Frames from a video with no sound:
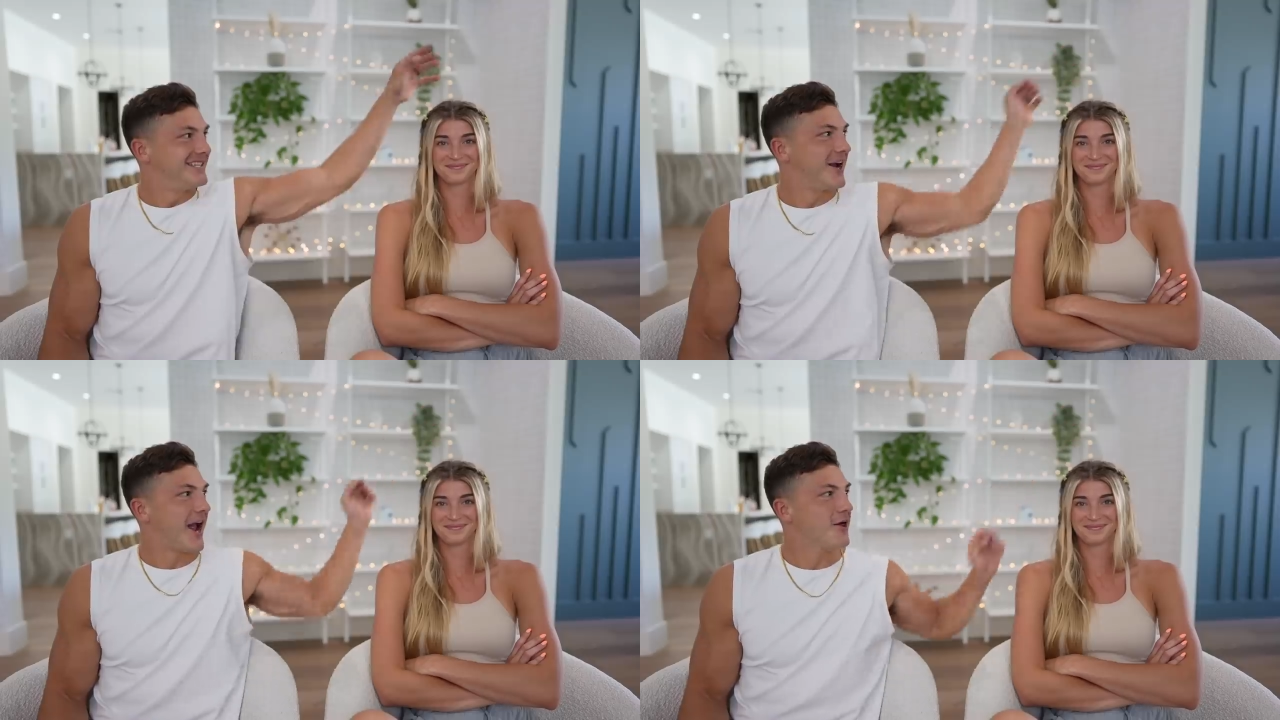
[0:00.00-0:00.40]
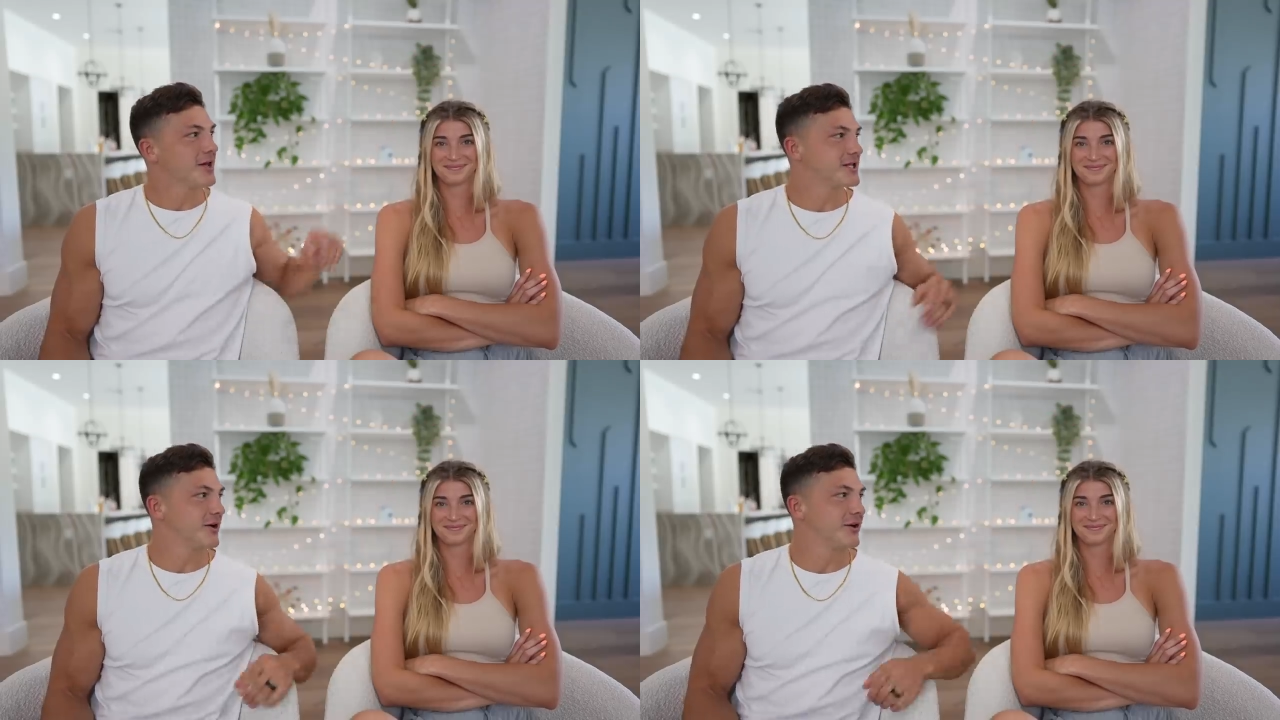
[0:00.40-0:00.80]
Speaker 1: Your hair
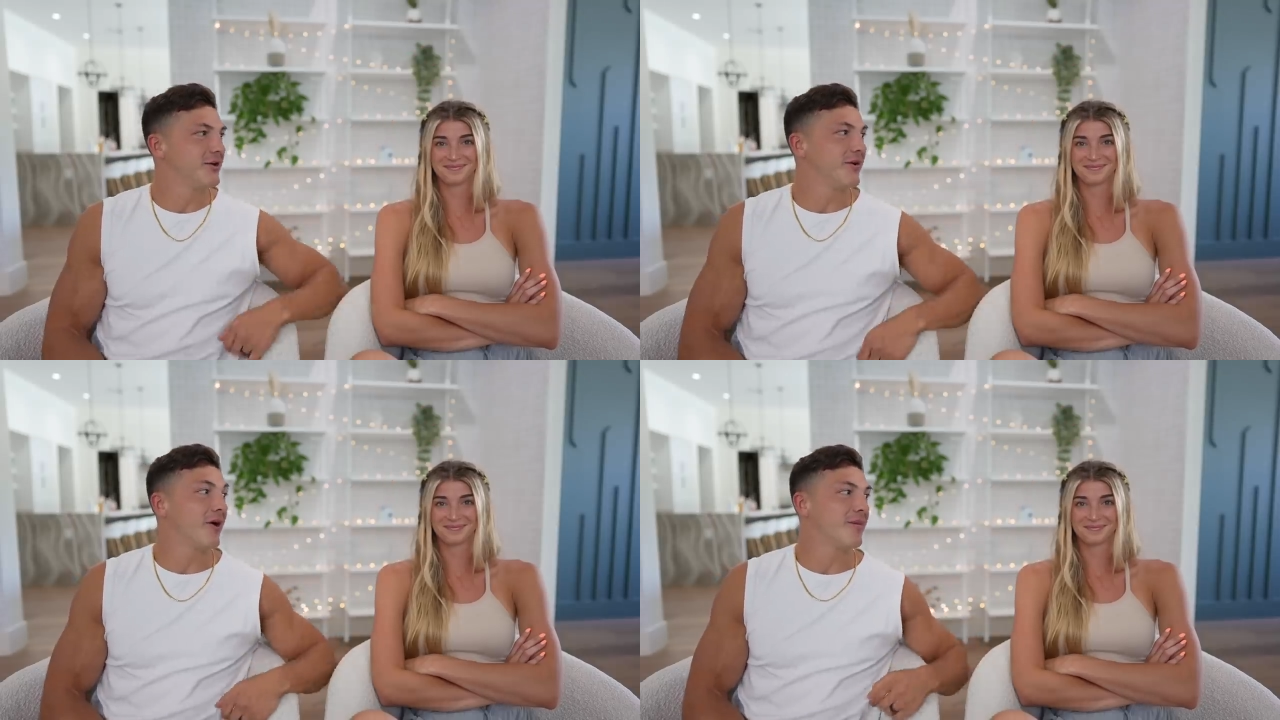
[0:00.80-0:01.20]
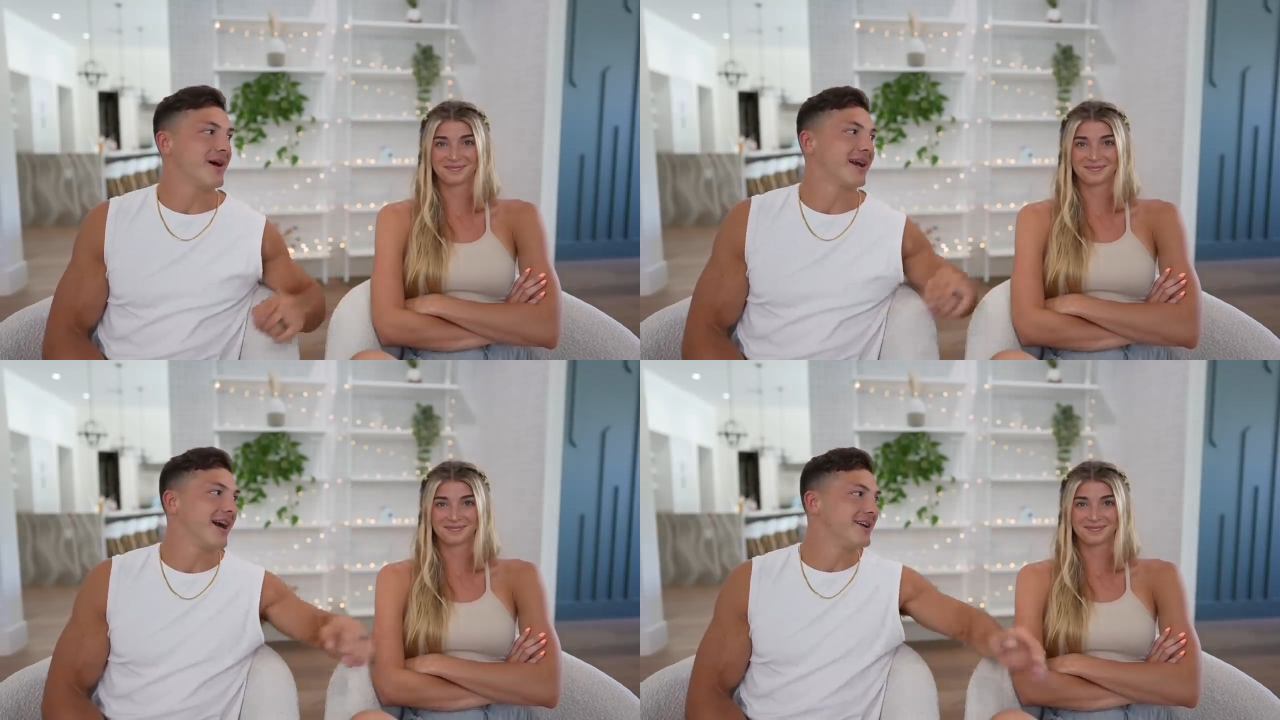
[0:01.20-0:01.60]
looks so cute. Oh my
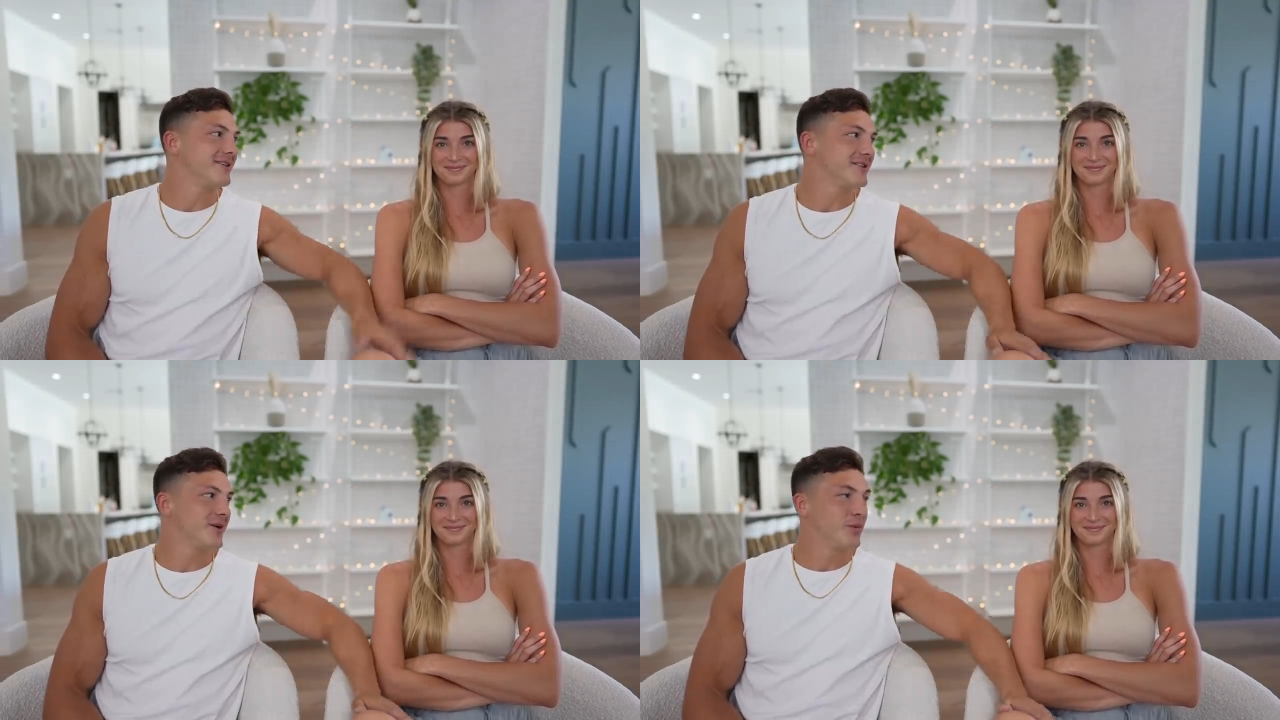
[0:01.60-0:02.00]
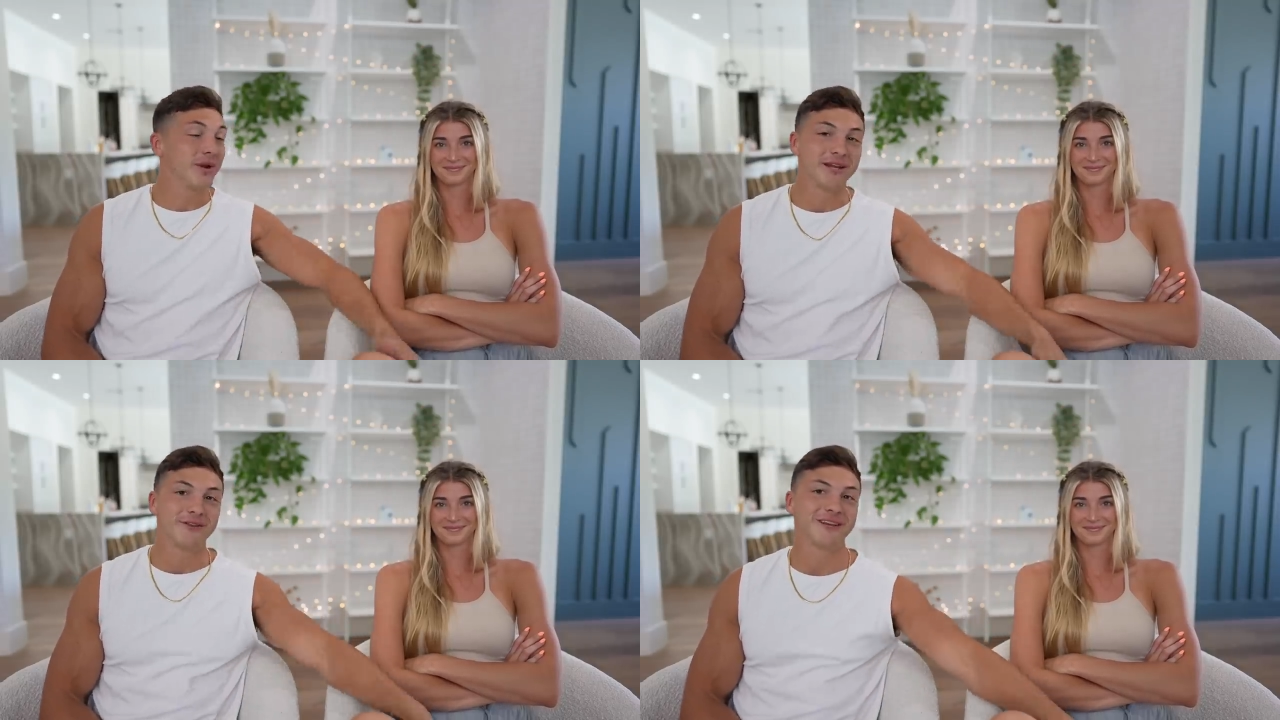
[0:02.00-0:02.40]
God, you're so pretty.
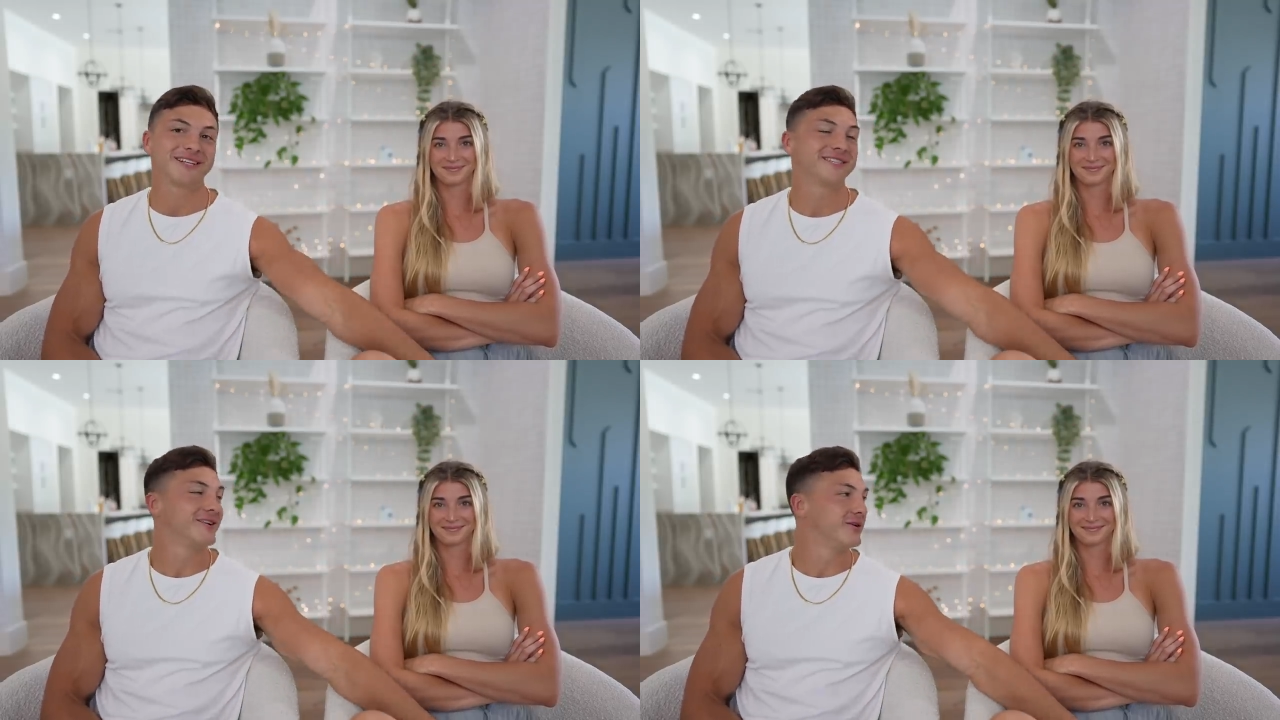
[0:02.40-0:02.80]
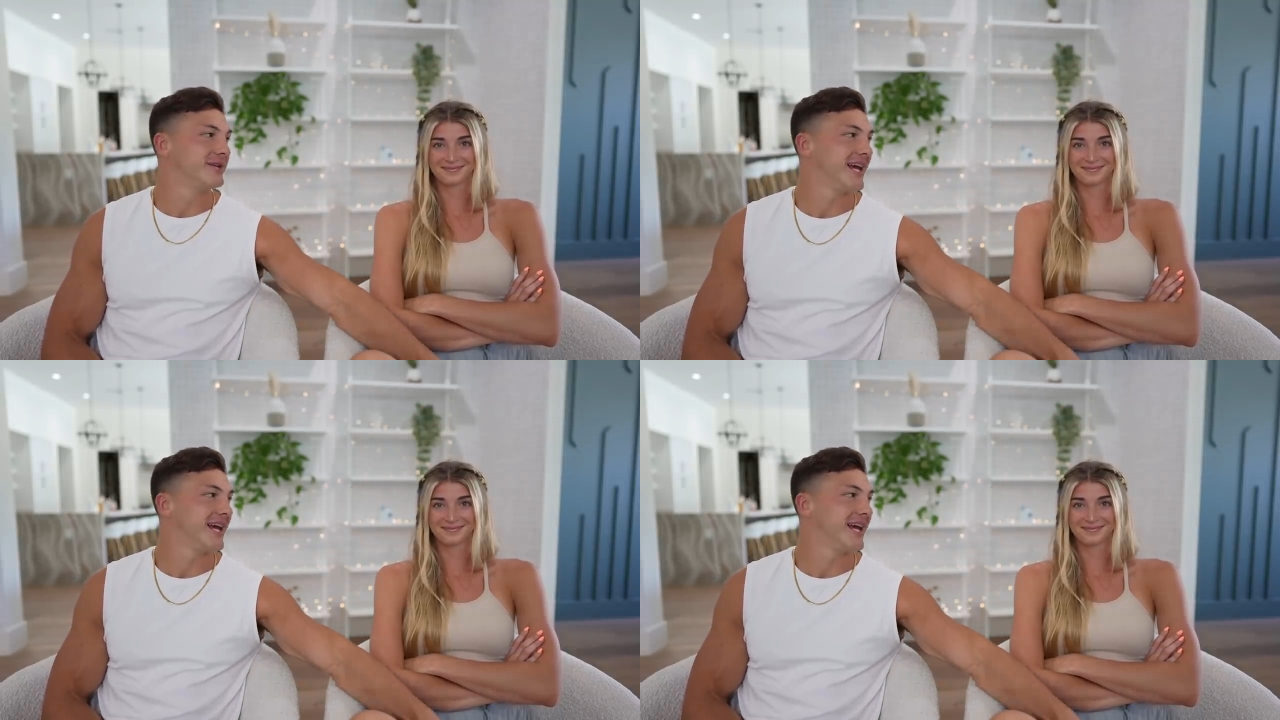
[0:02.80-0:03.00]
You look so